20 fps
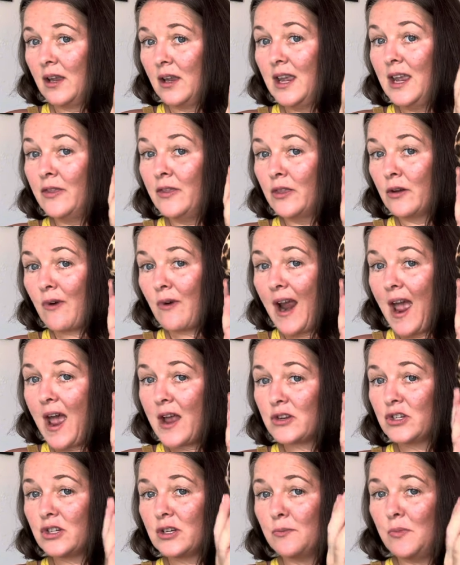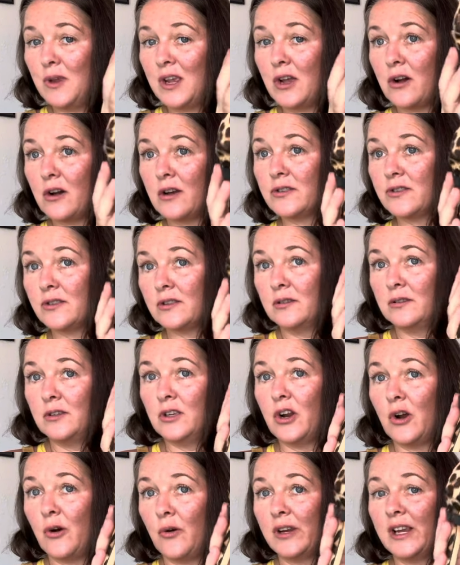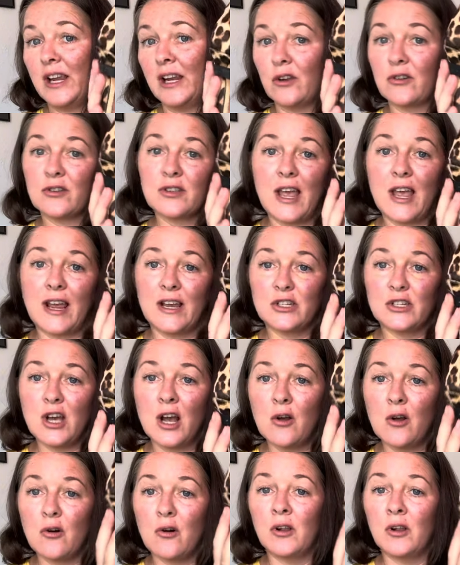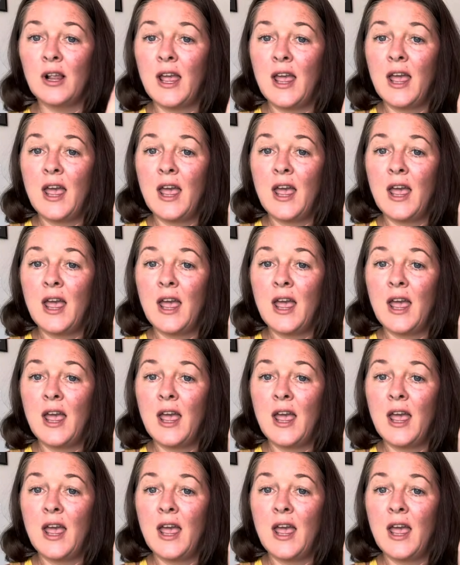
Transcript: in the ranch because, you know, it looks like a jungle